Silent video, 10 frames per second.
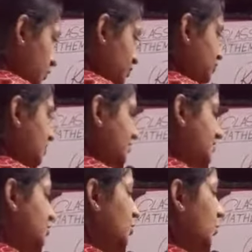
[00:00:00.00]

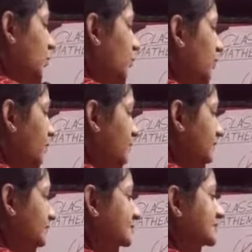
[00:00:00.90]
Just we will
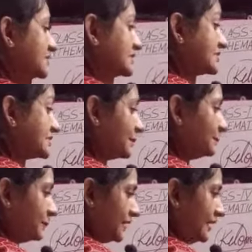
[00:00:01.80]

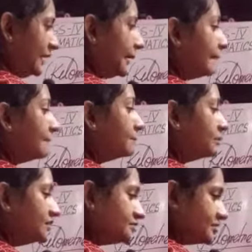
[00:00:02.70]
simply
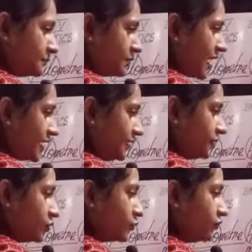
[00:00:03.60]
multiply
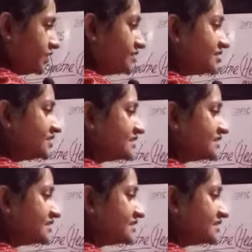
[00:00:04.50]
with